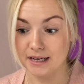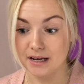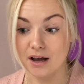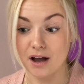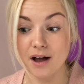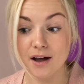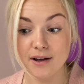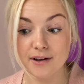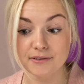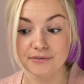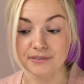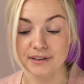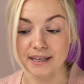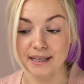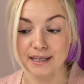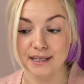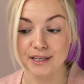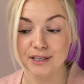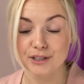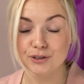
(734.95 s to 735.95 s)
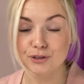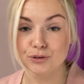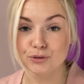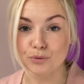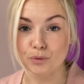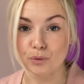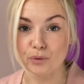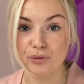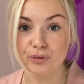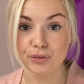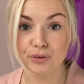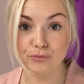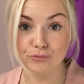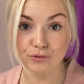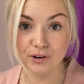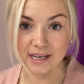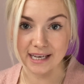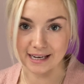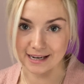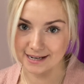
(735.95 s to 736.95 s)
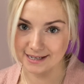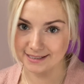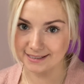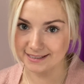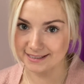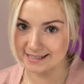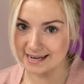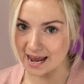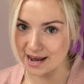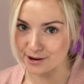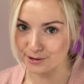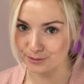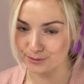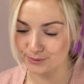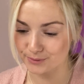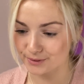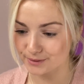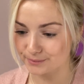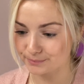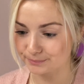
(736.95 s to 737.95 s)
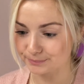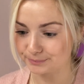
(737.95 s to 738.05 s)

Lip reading: Harvey saw 3 snails.